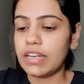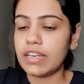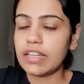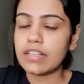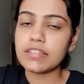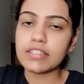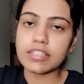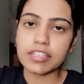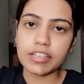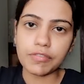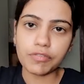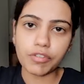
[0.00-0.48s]

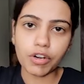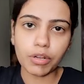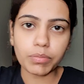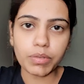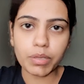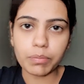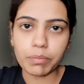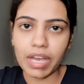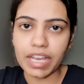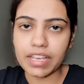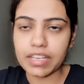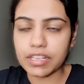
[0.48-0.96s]
Let's see from
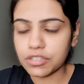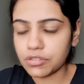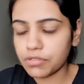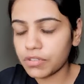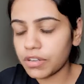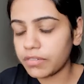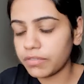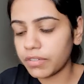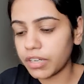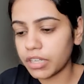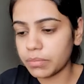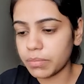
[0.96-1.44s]
the
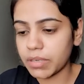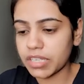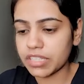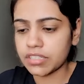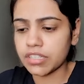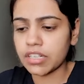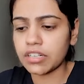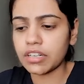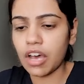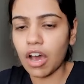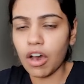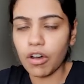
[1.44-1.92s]
MySQL
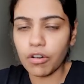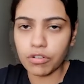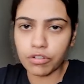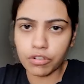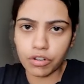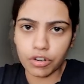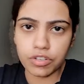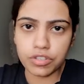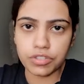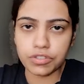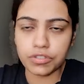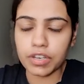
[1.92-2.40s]
workbench that how
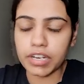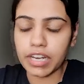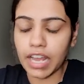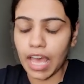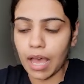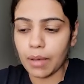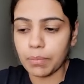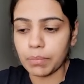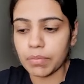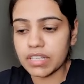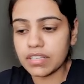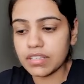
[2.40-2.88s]
cross join
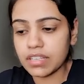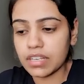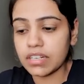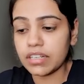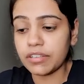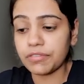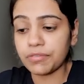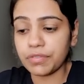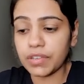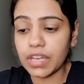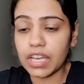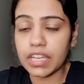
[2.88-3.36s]
happens
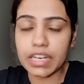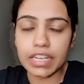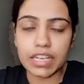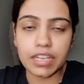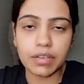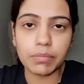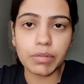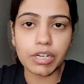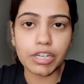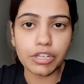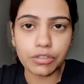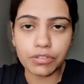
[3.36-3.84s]
and if we are
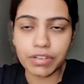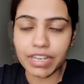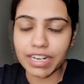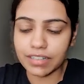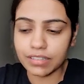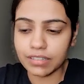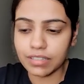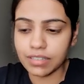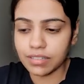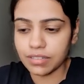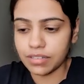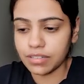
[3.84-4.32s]
able to
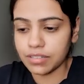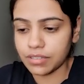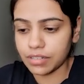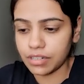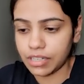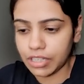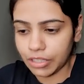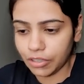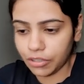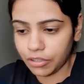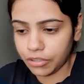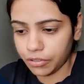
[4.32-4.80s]
get this
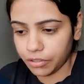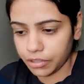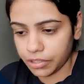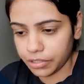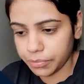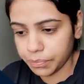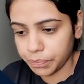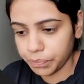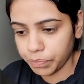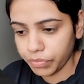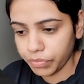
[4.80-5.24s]
result or not.